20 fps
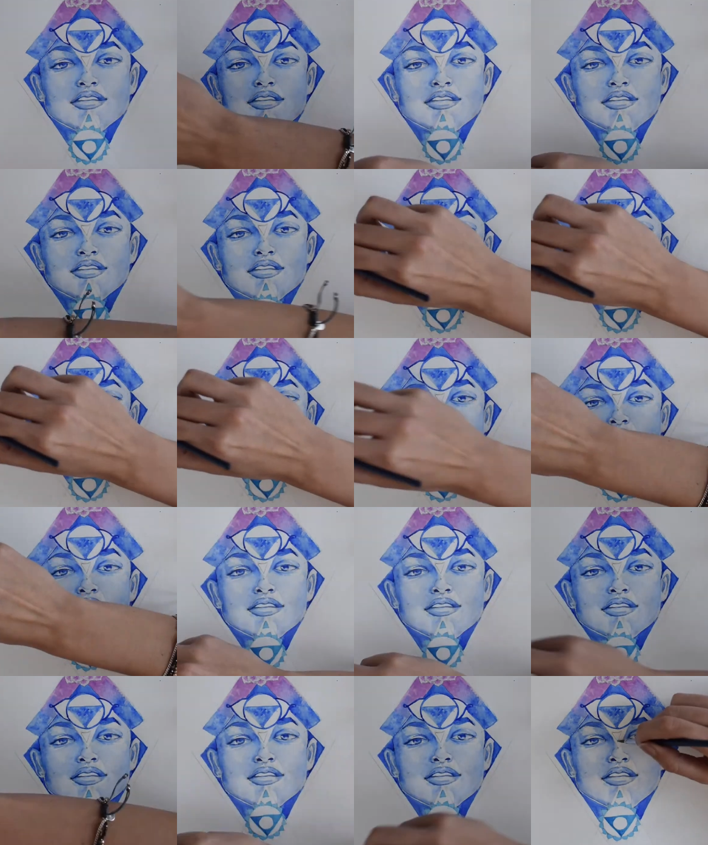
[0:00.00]

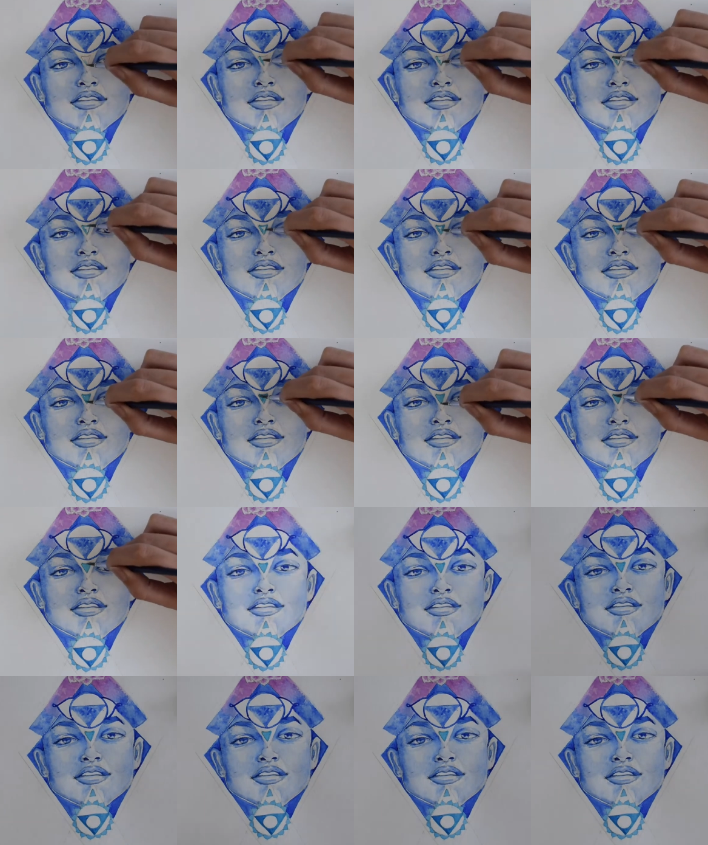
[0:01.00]

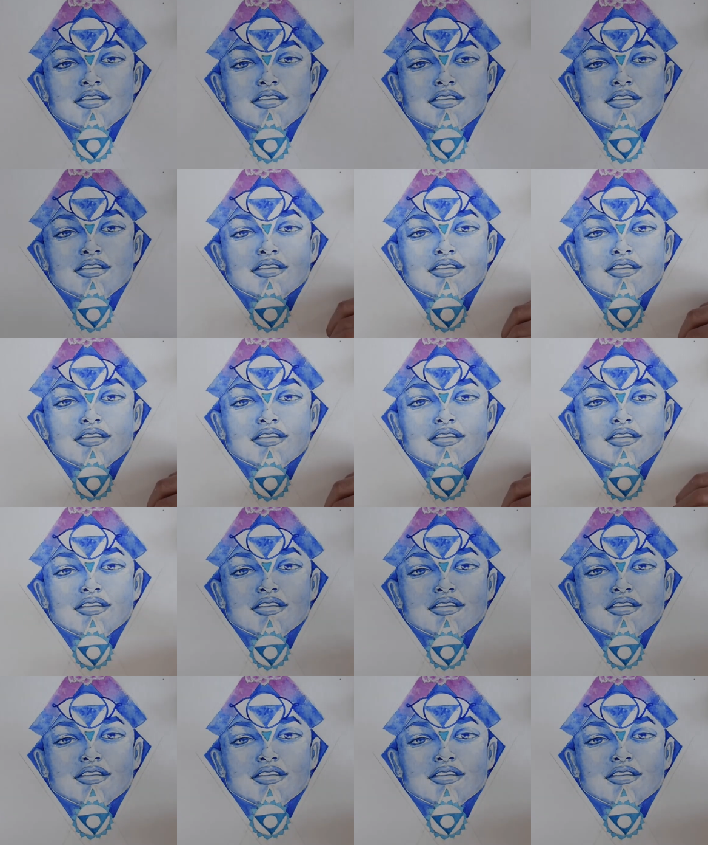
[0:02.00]

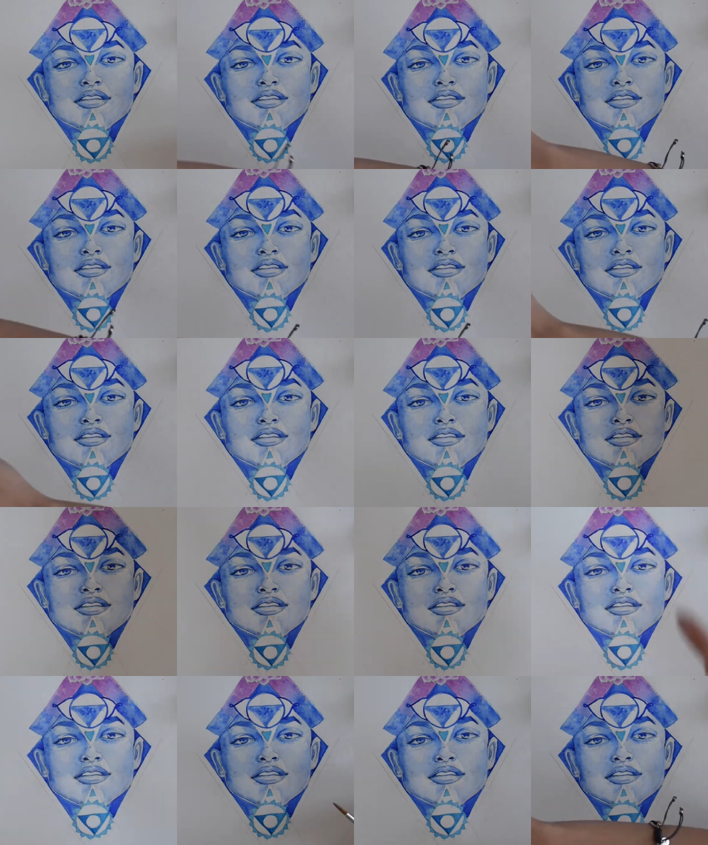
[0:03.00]

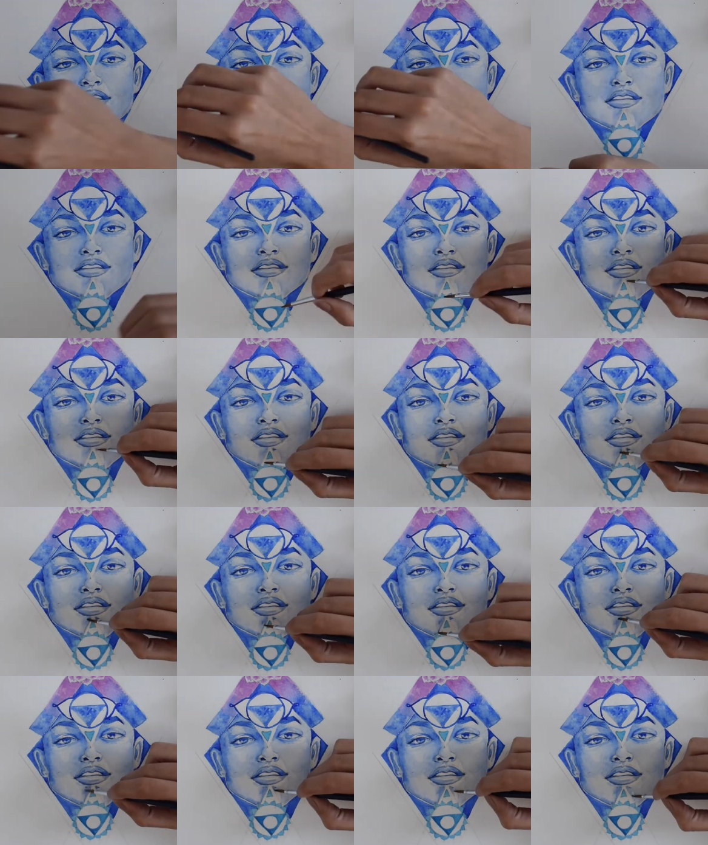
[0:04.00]

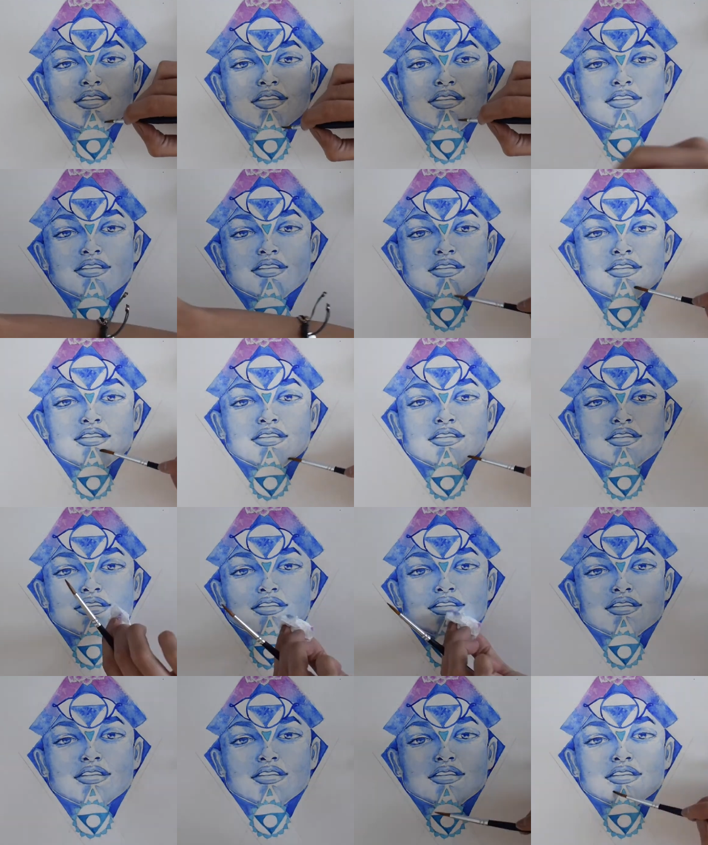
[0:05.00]

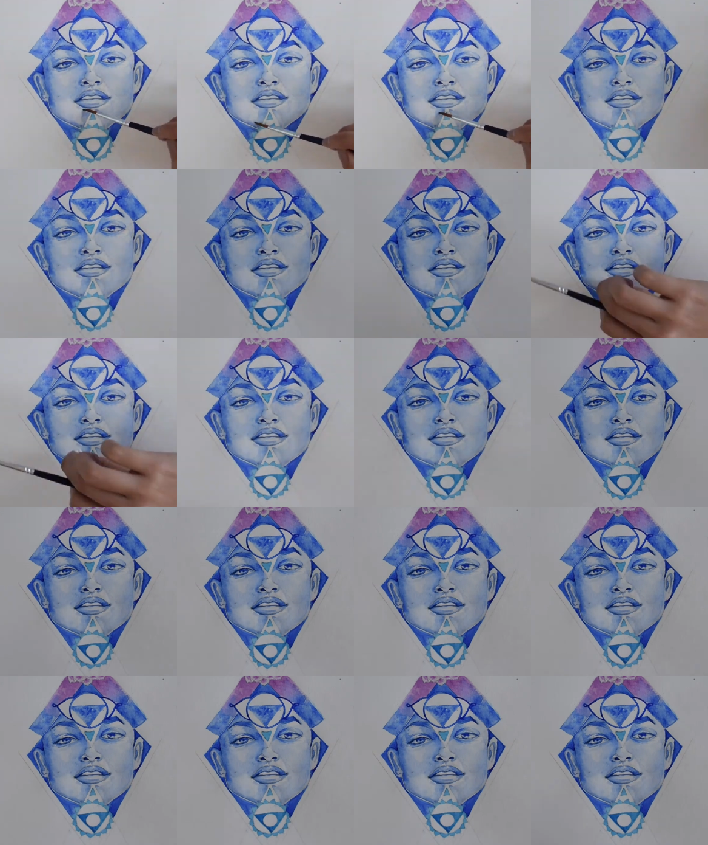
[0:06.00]

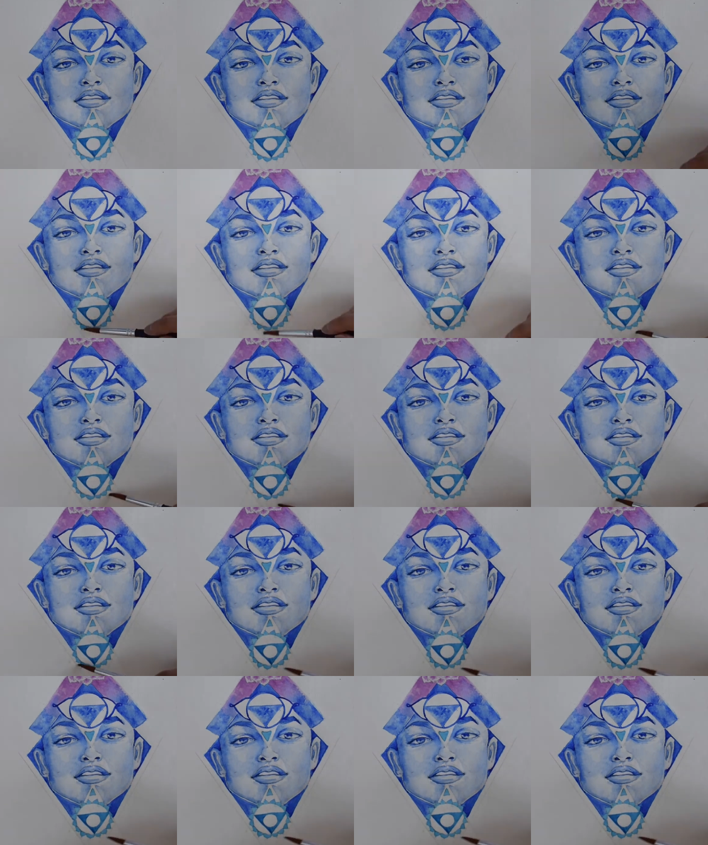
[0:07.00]
No one is speaking in this clip.